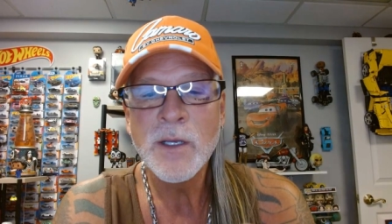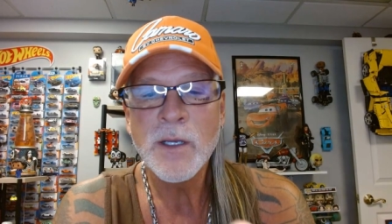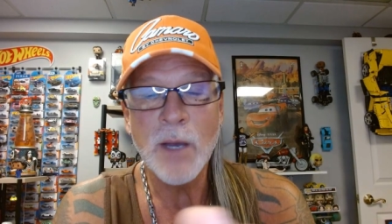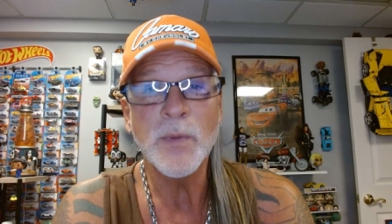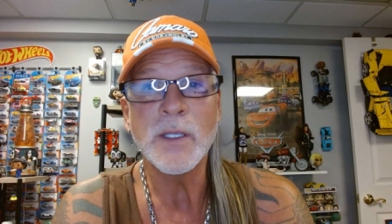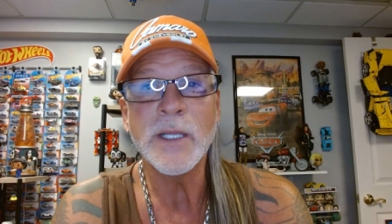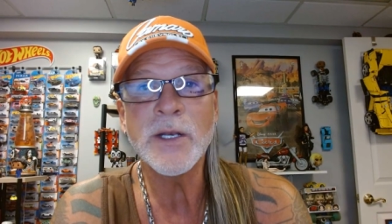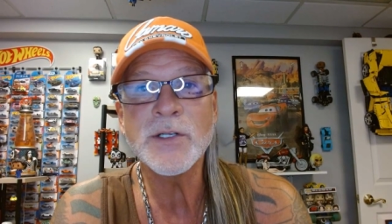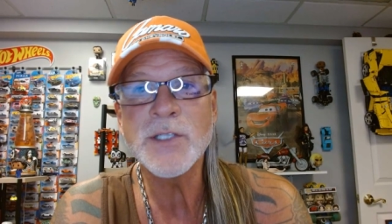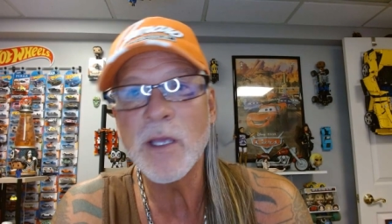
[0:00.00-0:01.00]
A couple
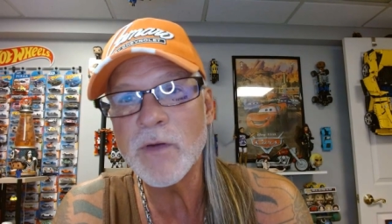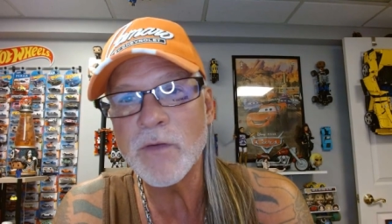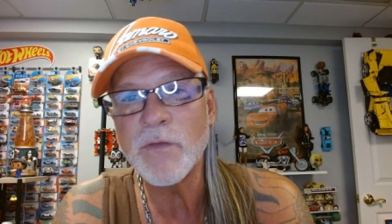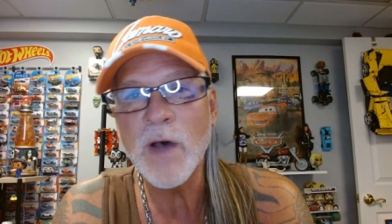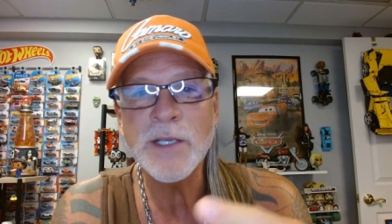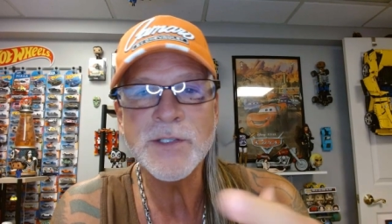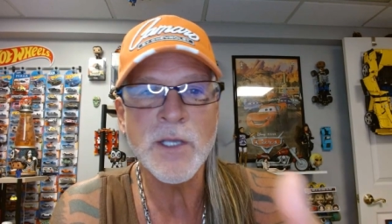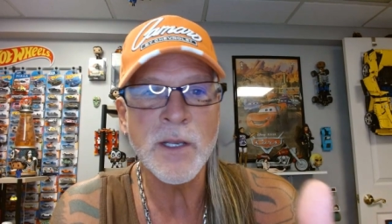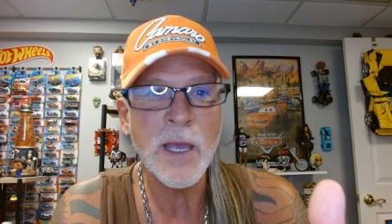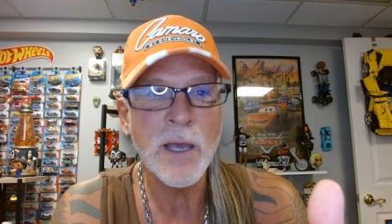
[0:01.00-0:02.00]
leaders give advice
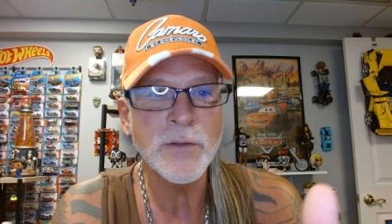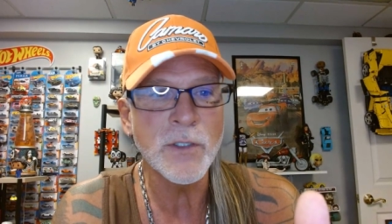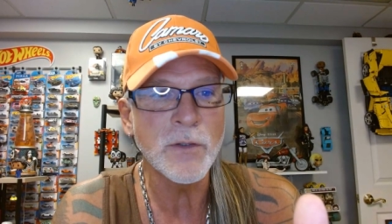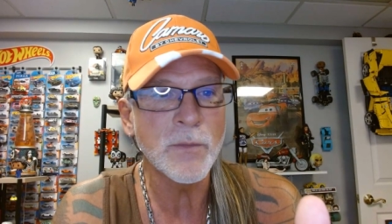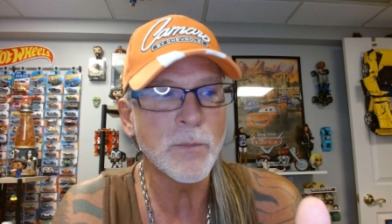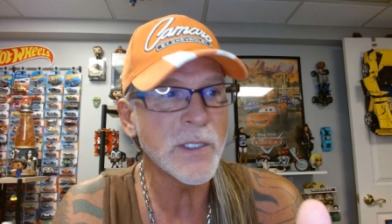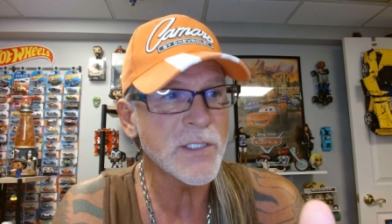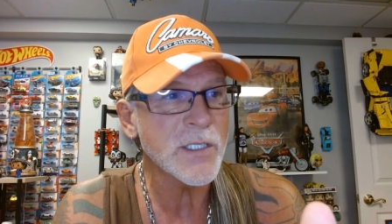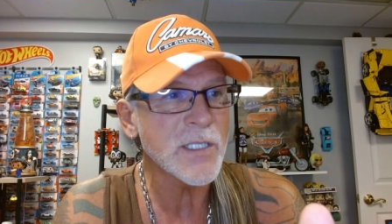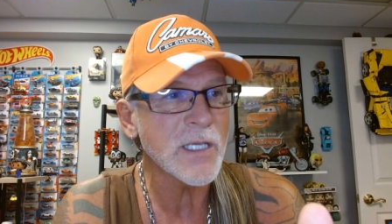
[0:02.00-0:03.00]
on how to be
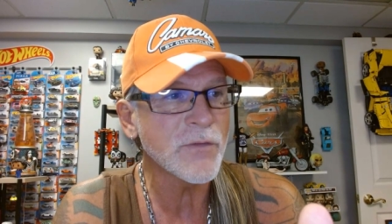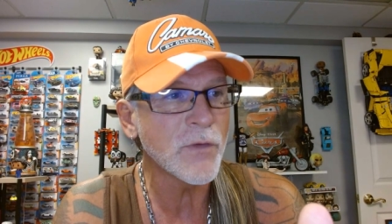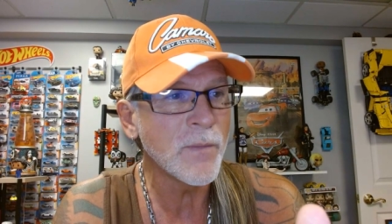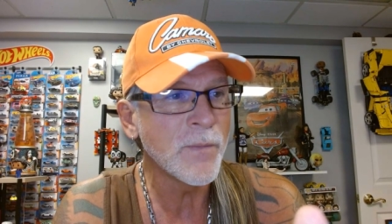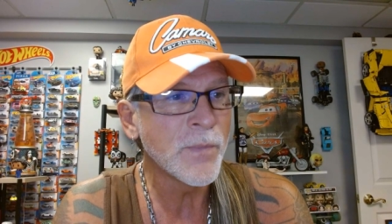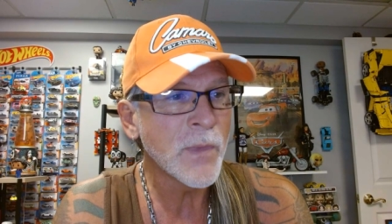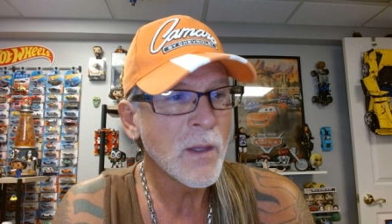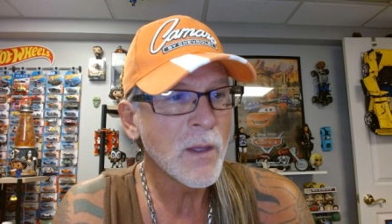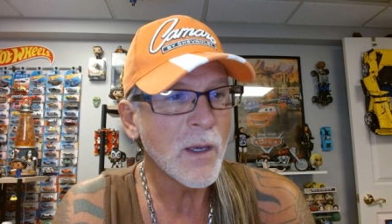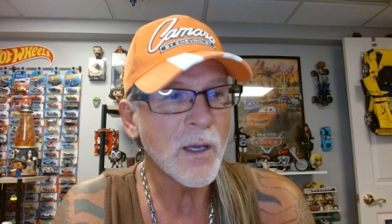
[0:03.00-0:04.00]
successful.
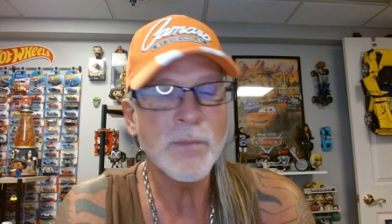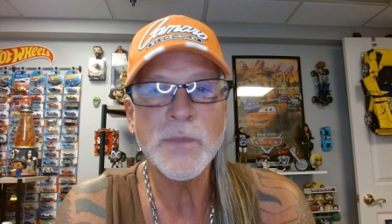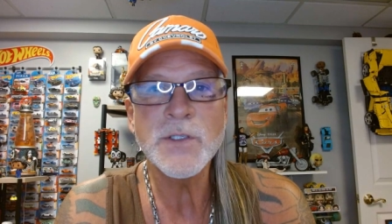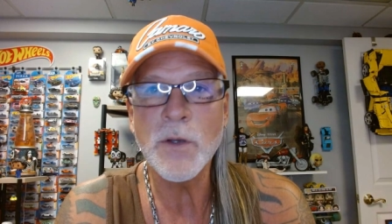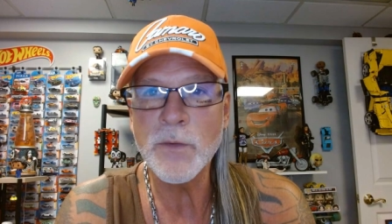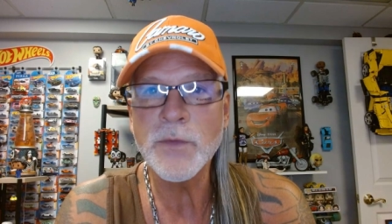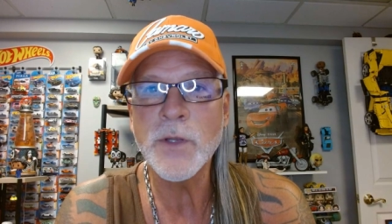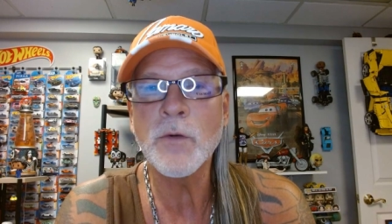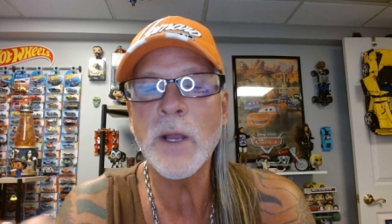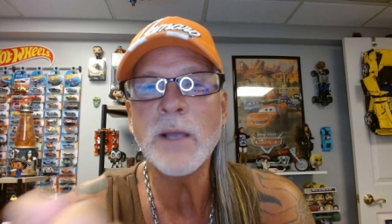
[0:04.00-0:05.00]
Um, so
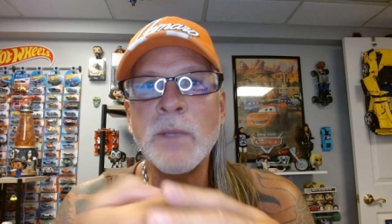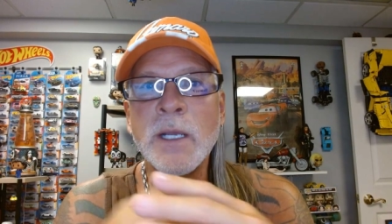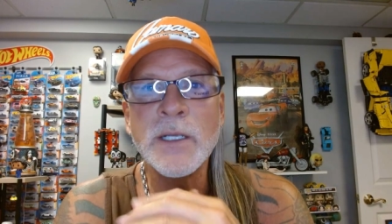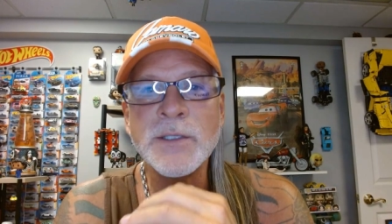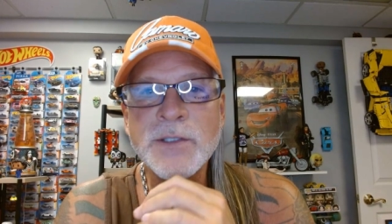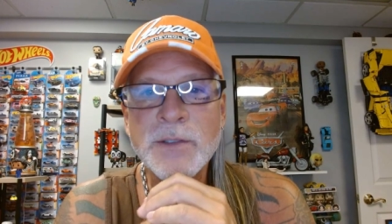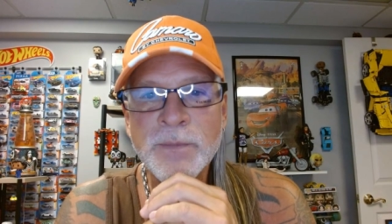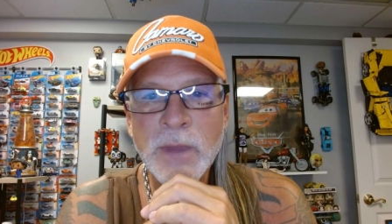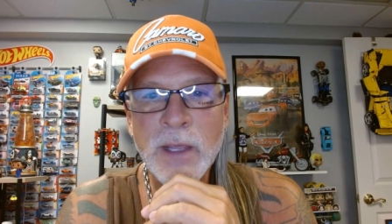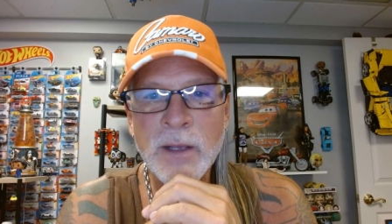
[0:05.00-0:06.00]
they're great meetings
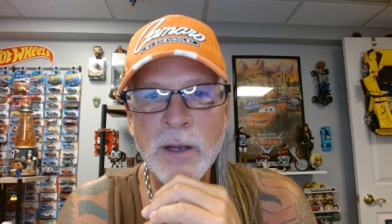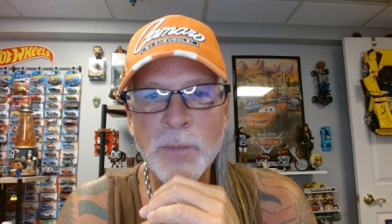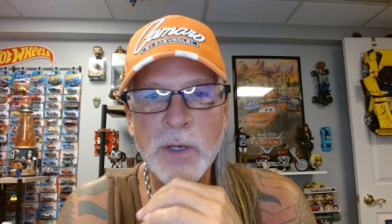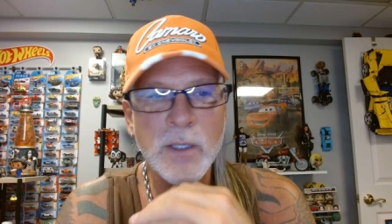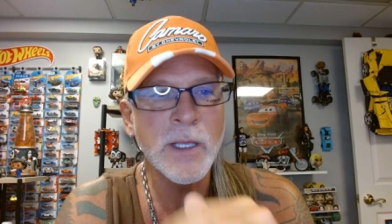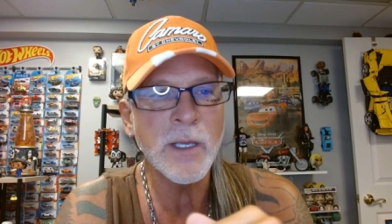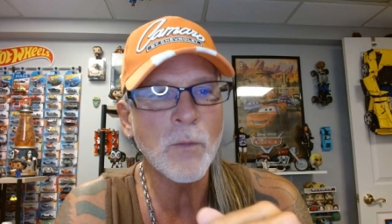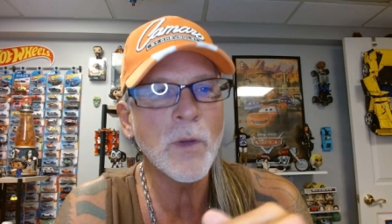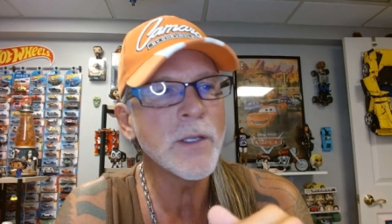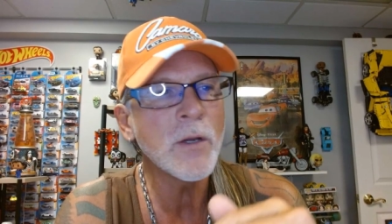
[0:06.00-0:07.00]
and I'll put a link.
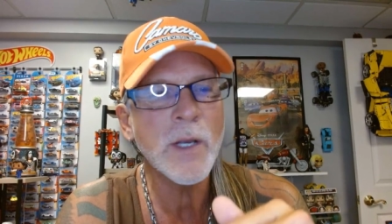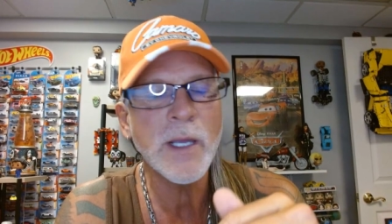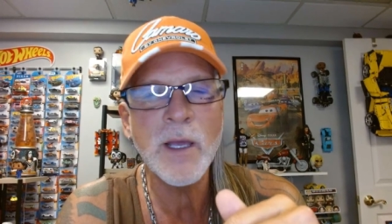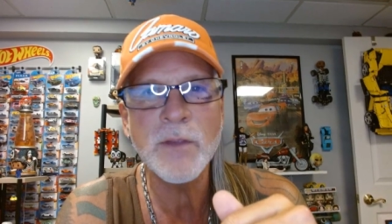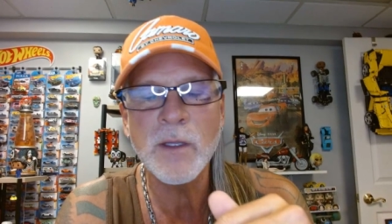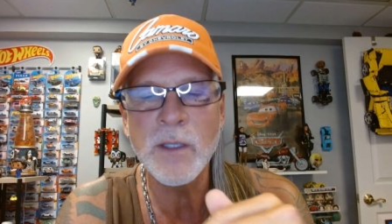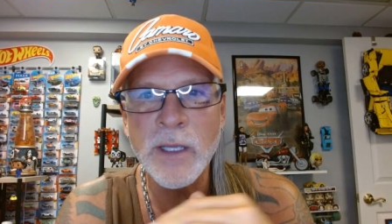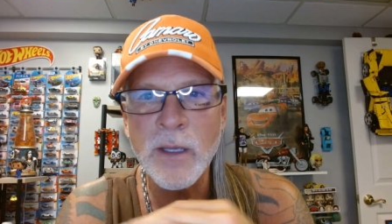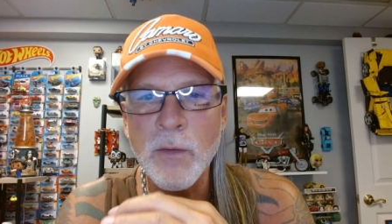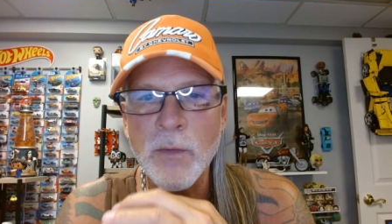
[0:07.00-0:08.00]
Well, you know what? I got the
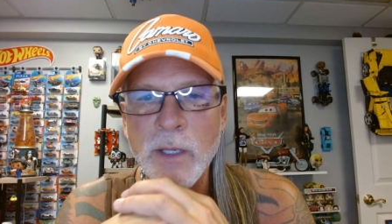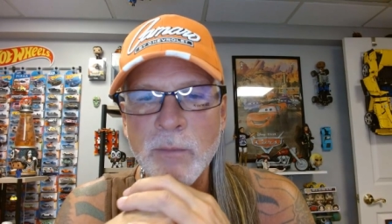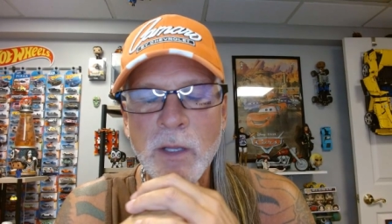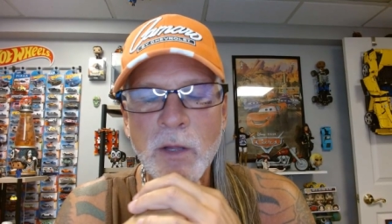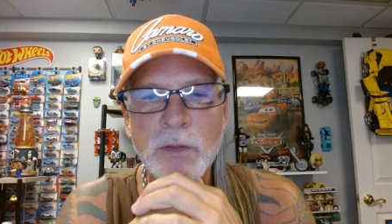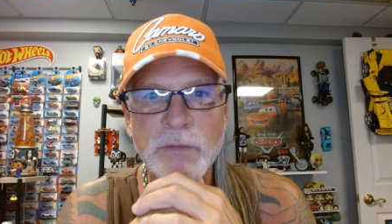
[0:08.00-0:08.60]
link already below the